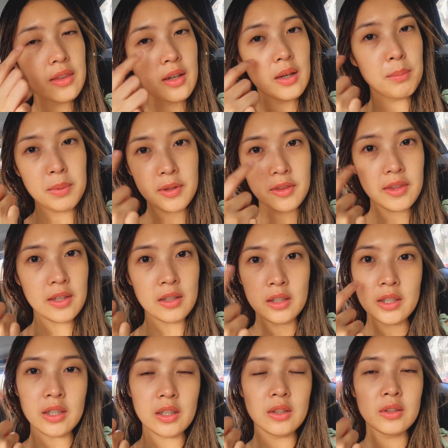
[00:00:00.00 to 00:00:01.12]
the
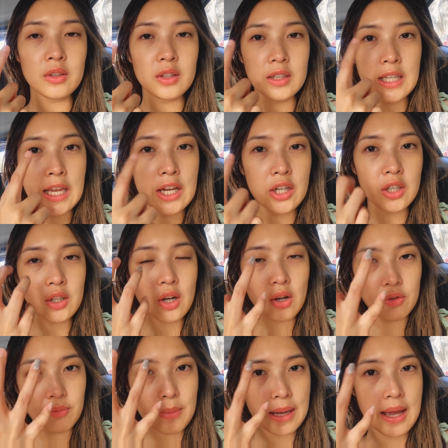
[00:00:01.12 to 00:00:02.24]
epithelial layer
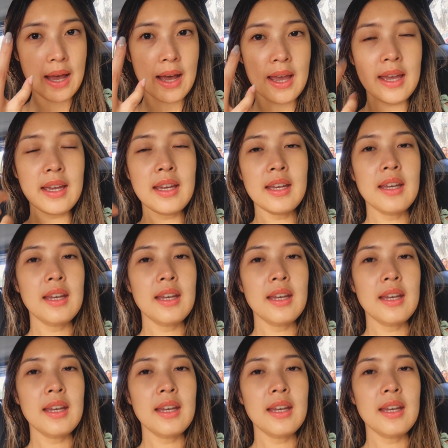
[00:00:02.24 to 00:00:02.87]
of my eye